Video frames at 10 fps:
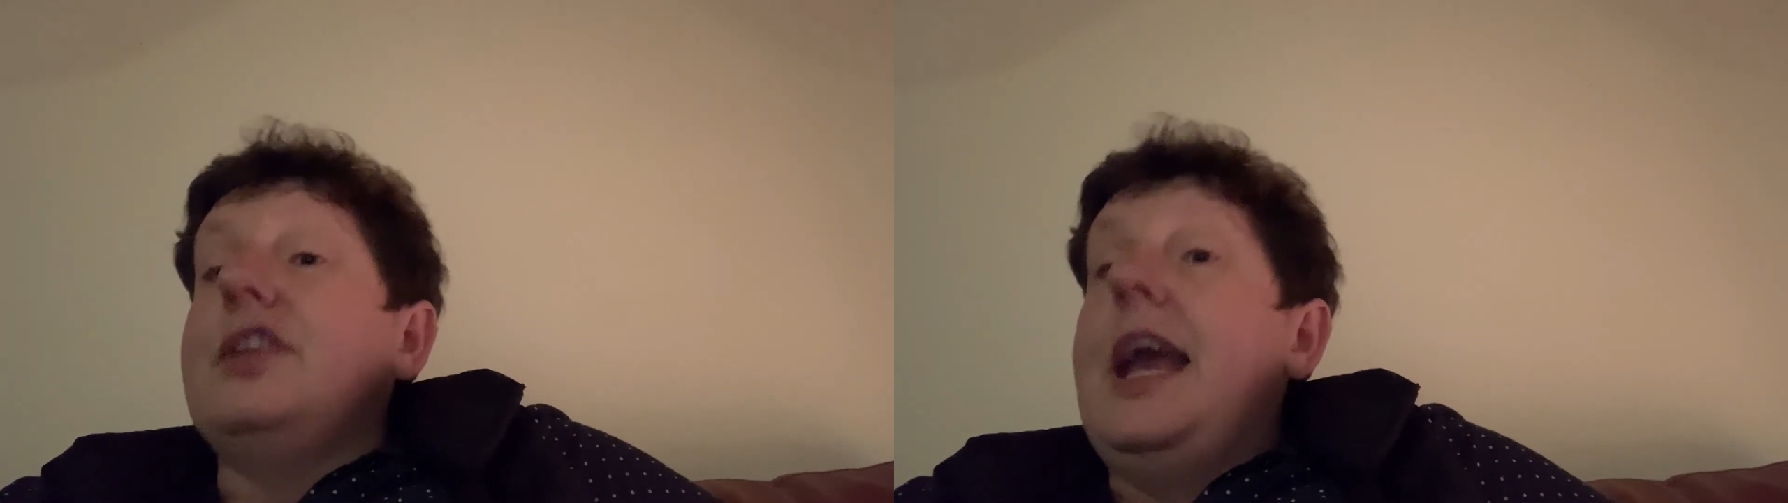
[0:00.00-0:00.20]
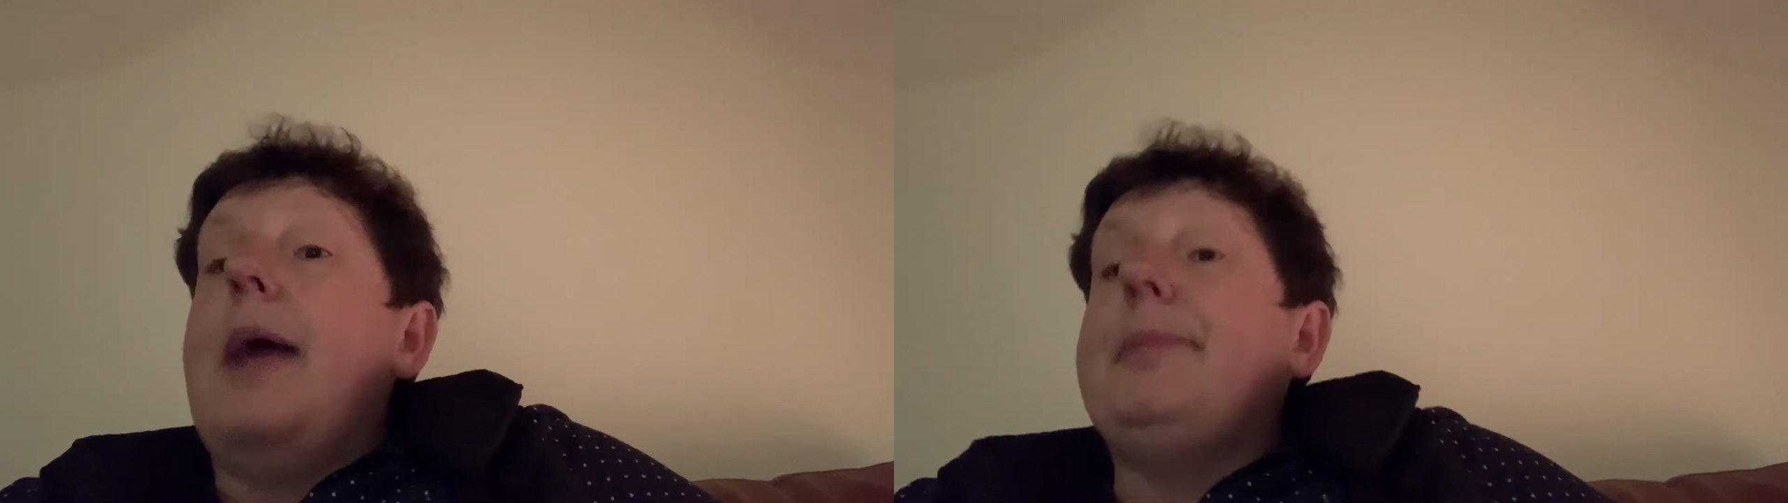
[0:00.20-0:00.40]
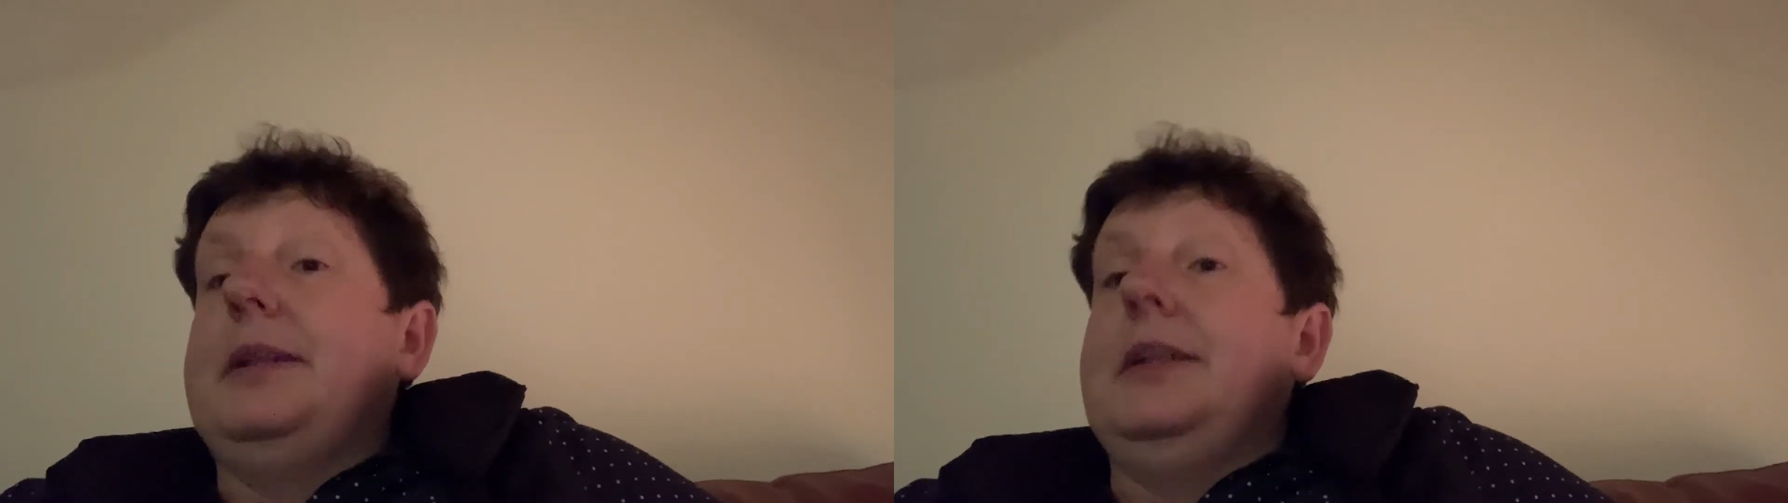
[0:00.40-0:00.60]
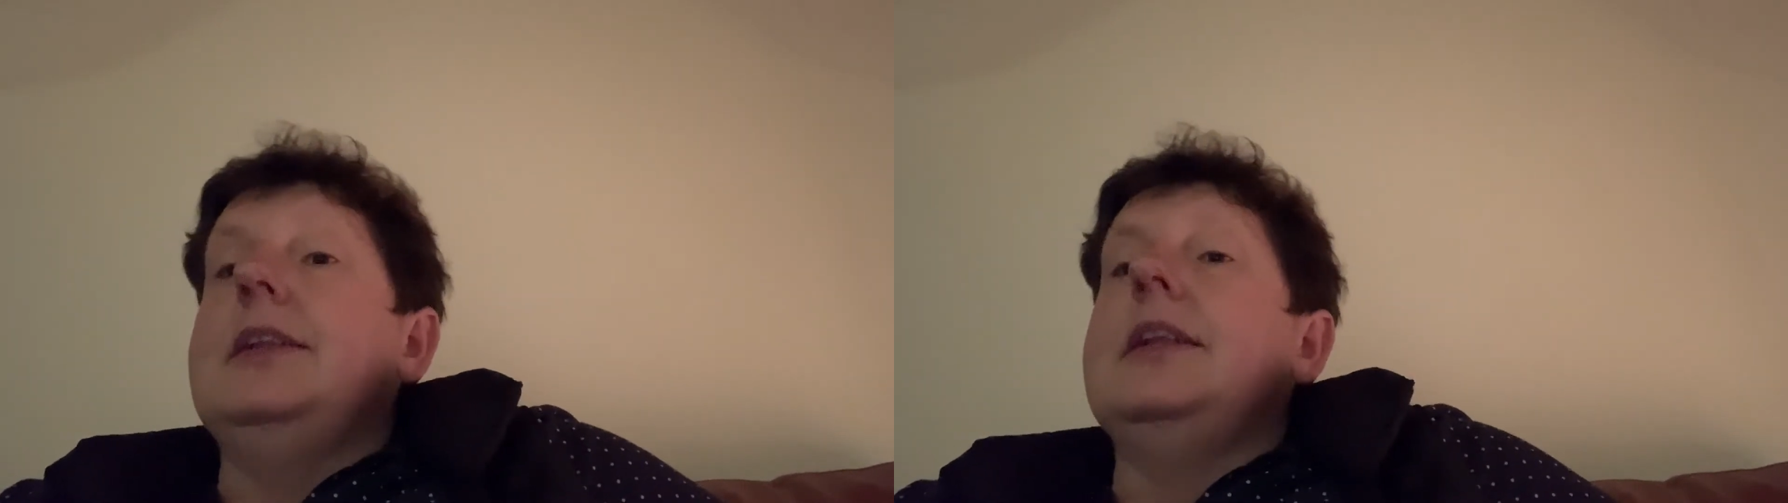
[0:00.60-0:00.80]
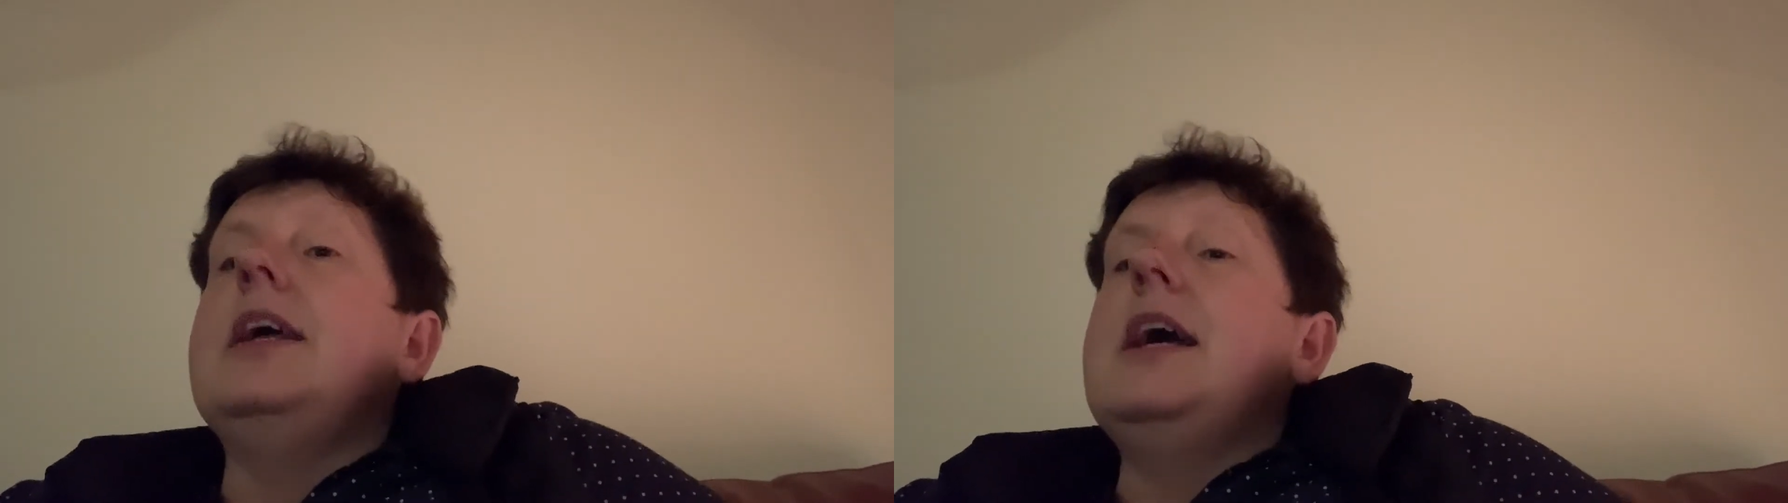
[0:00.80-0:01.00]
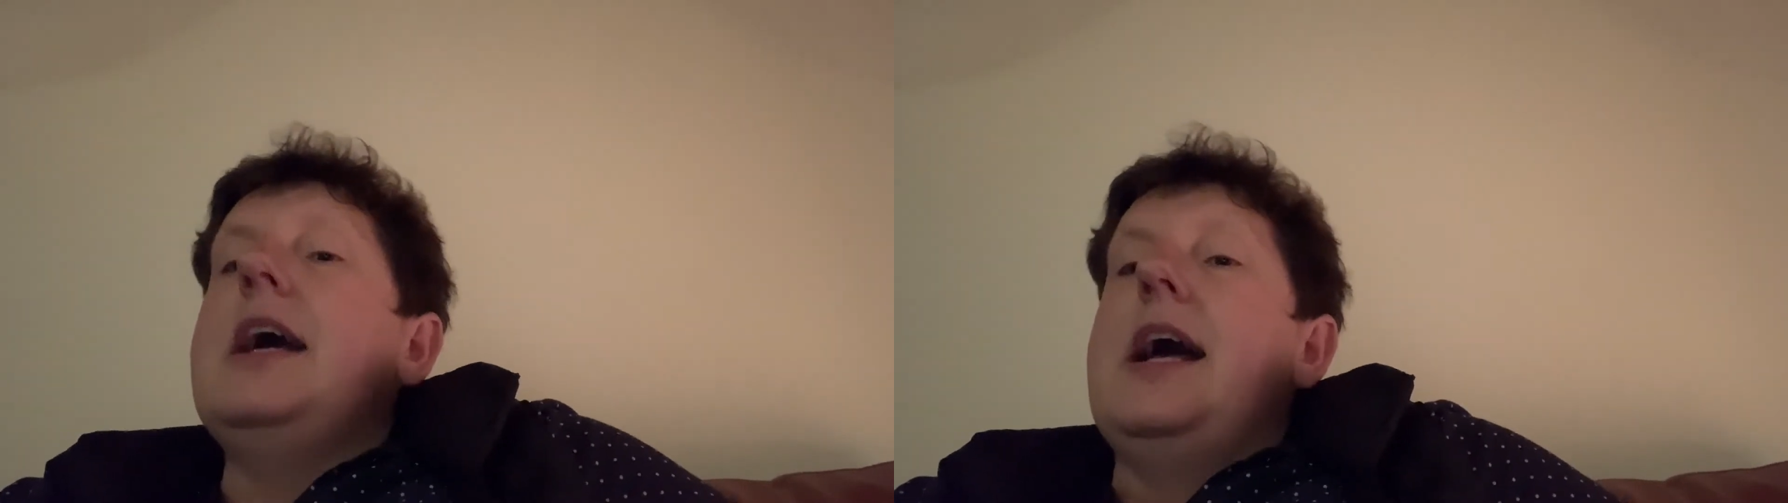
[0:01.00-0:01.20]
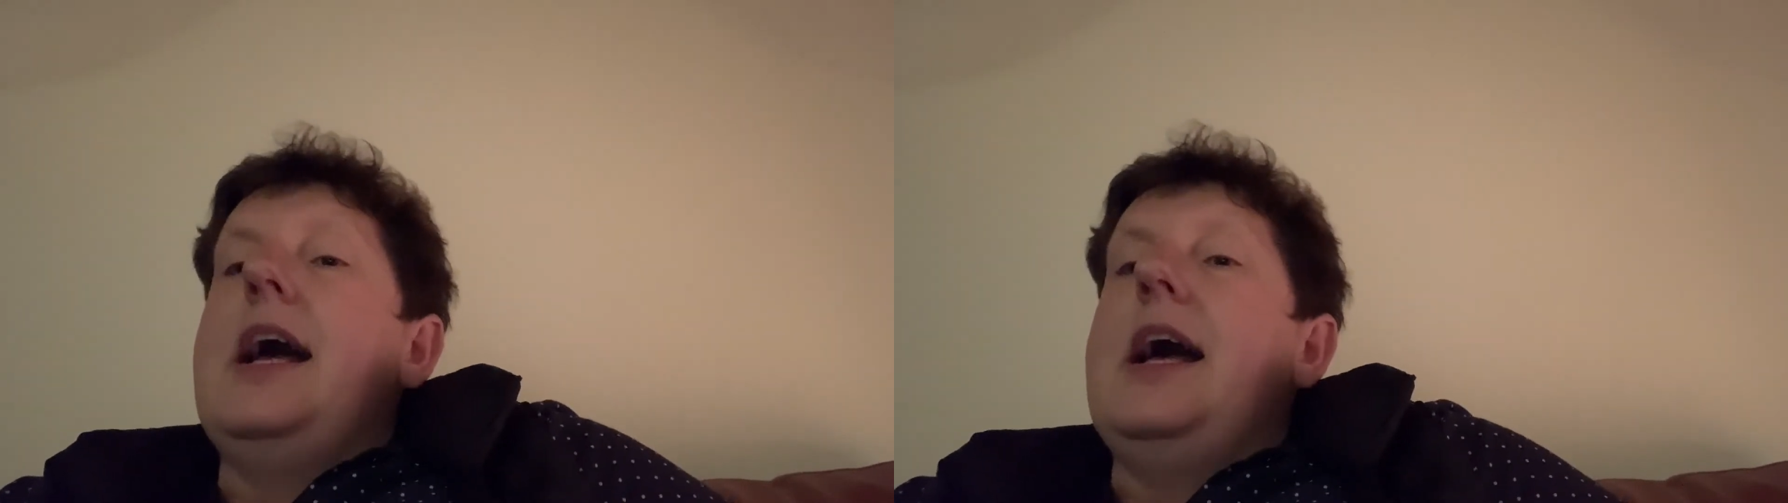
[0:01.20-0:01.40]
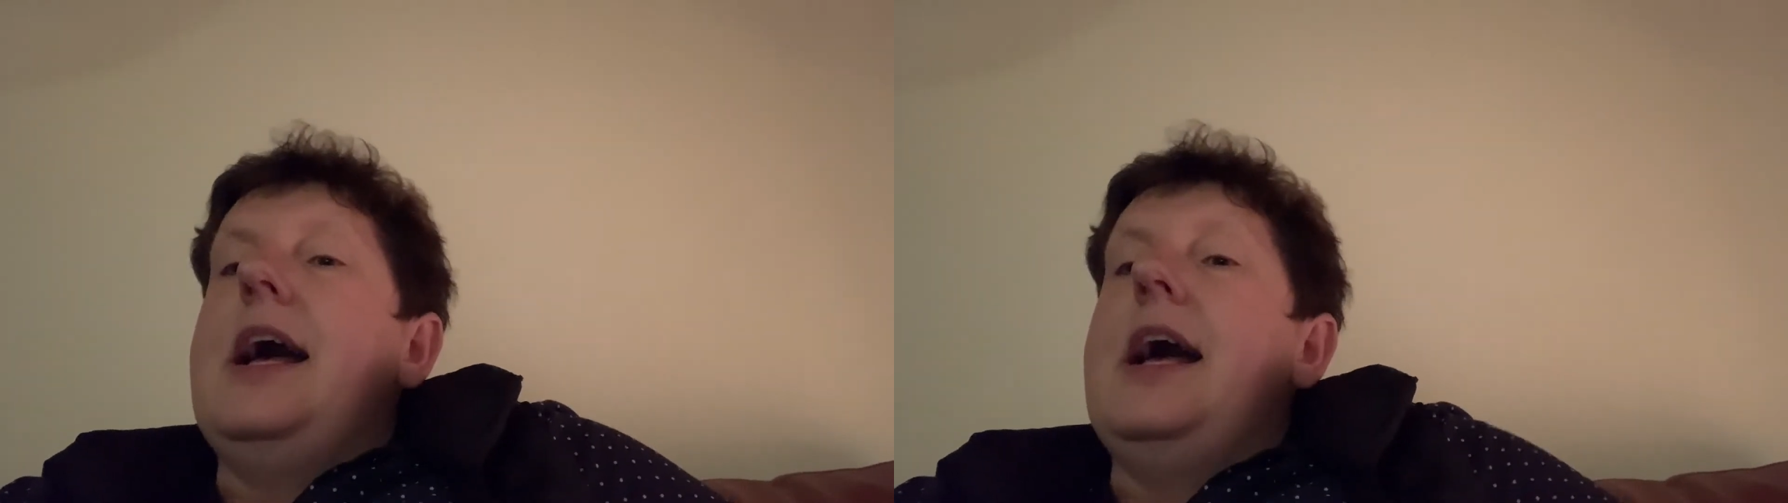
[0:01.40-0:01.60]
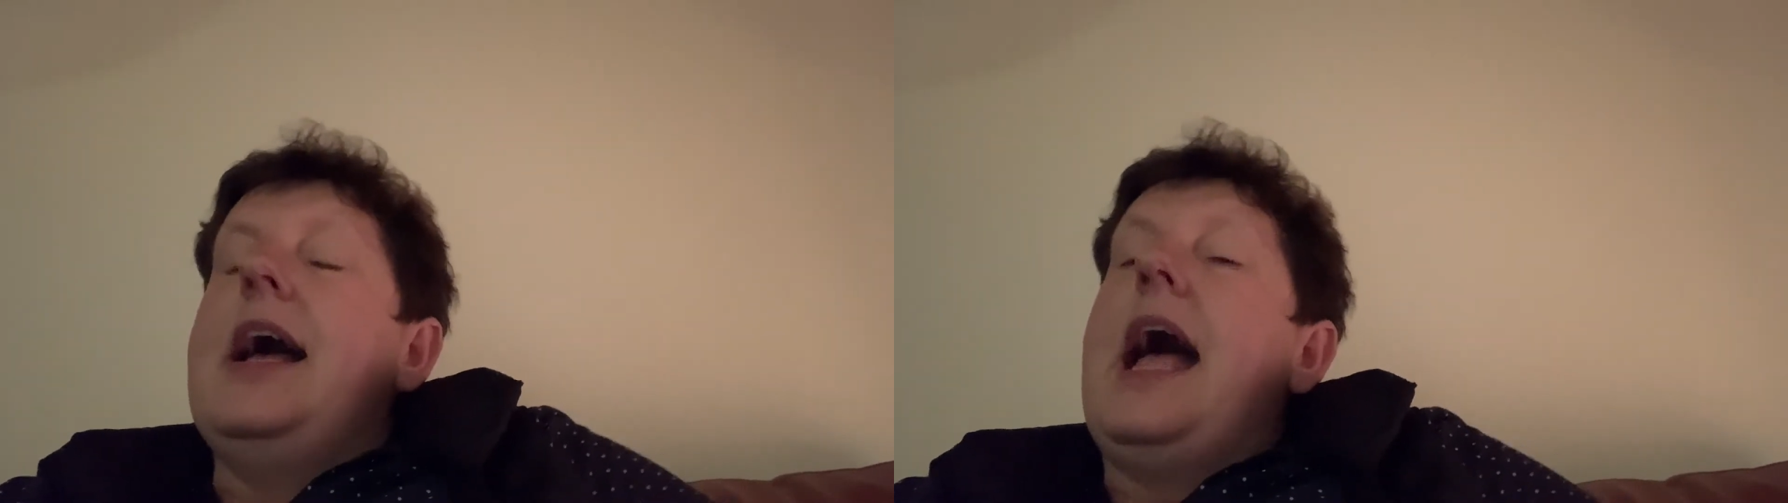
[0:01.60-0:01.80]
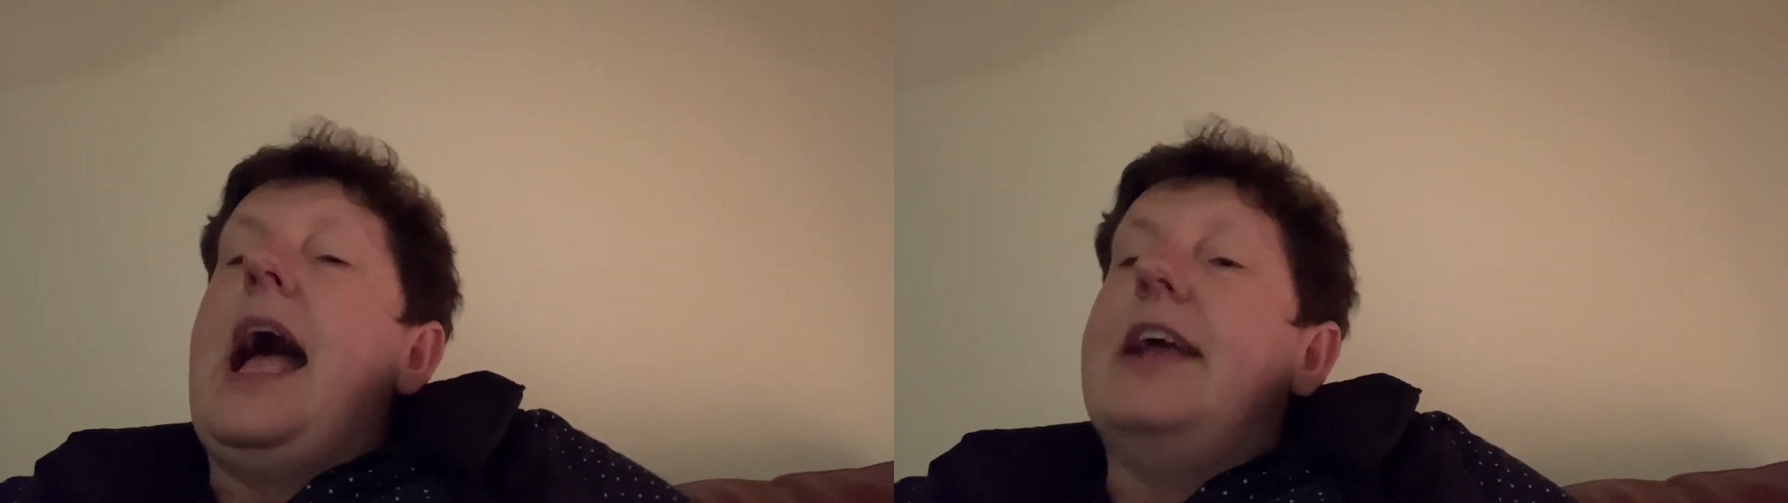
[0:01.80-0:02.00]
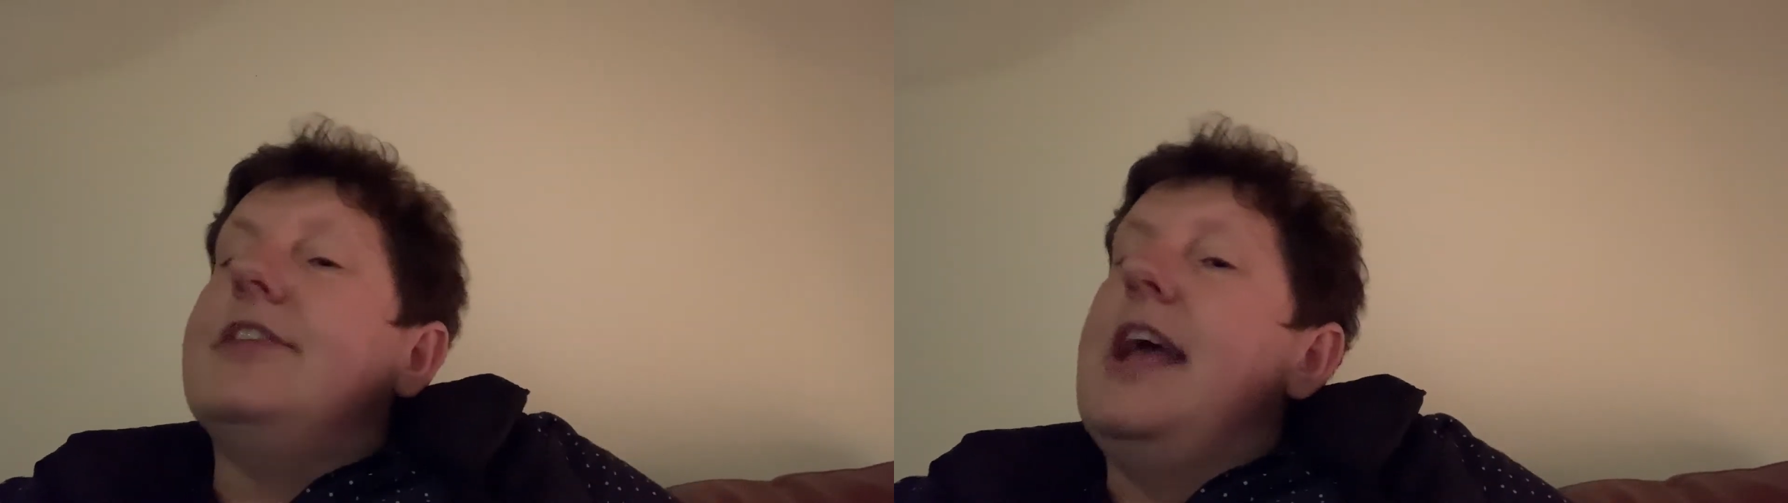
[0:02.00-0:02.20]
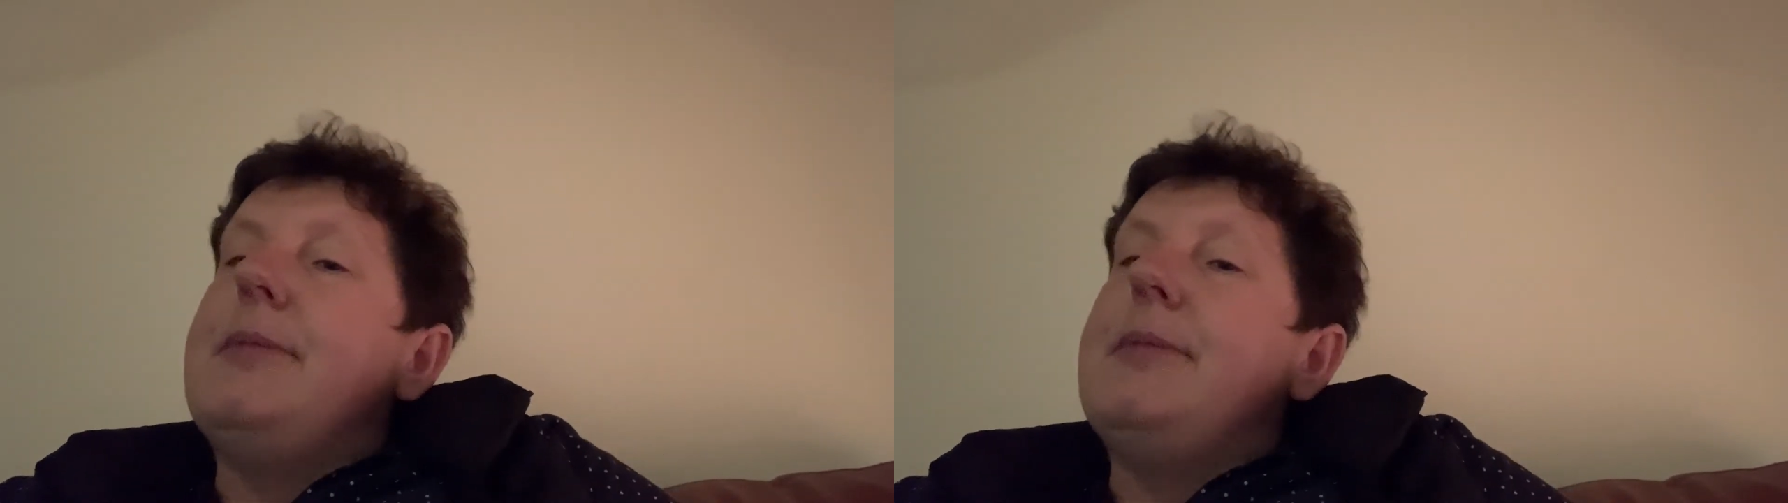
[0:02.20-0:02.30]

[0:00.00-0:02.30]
capital and